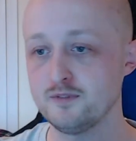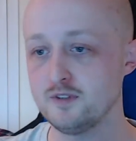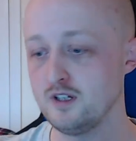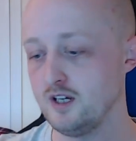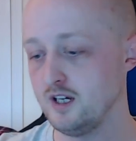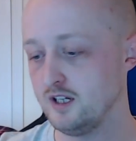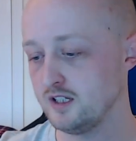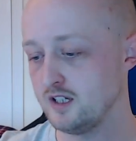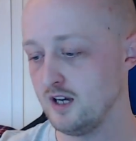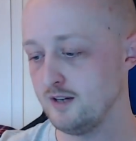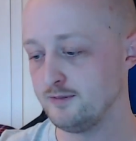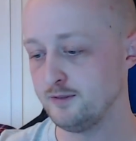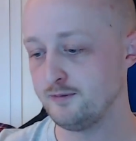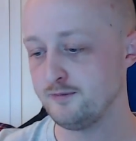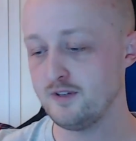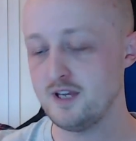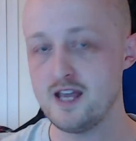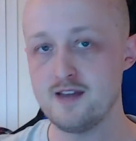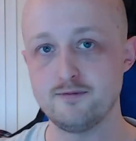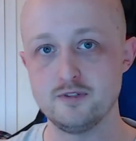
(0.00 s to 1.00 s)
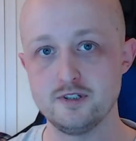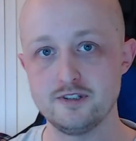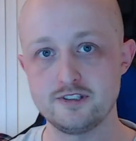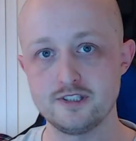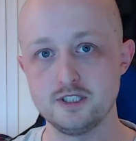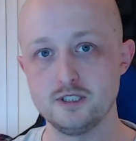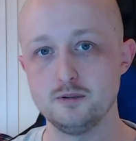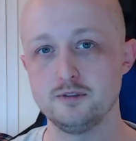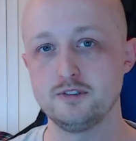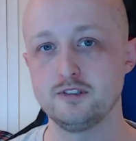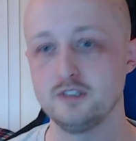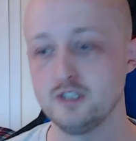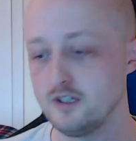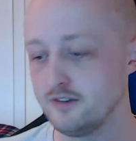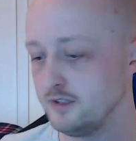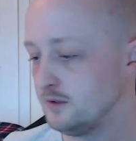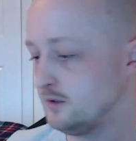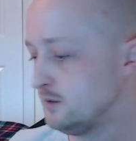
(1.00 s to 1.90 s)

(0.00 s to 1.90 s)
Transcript: a cover for every single scenario in the